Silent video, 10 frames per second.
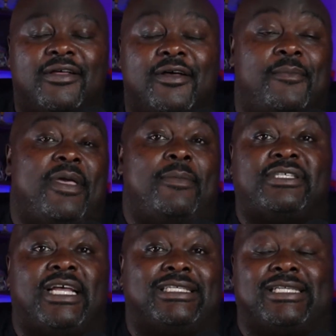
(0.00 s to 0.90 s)
And maybe
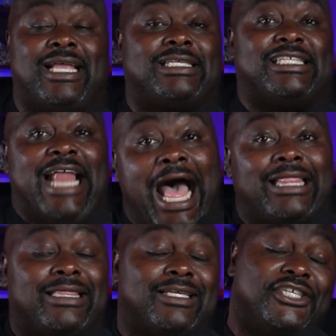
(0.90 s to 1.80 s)
Texas Tech is not
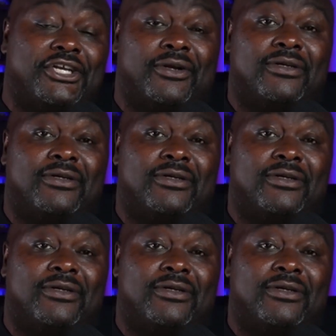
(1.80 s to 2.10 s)
this year.